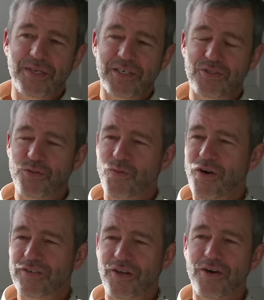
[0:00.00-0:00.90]
because you
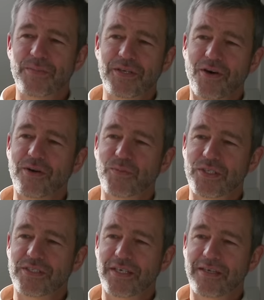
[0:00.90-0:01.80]
walked arm in arm
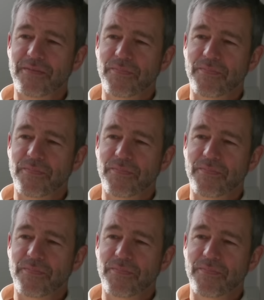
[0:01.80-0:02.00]
with sin.